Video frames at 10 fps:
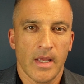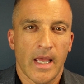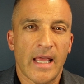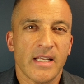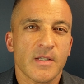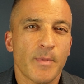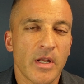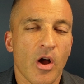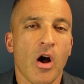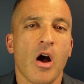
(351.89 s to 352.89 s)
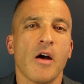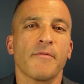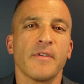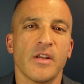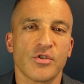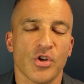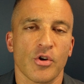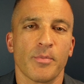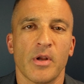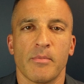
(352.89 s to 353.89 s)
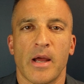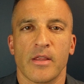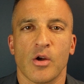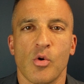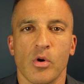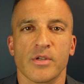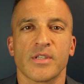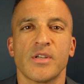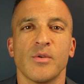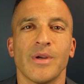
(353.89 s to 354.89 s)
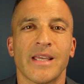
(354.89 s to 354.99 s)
And it's been often interpreted by the courts to